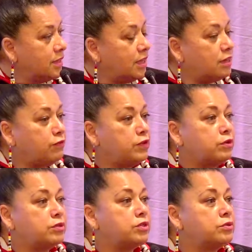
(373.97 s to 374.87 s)
And if you
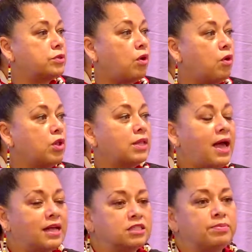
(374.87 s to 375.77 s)
don't use all
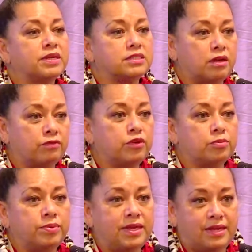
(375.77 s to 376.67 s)
aspects of your
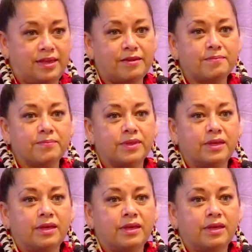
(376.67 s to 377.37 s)
being,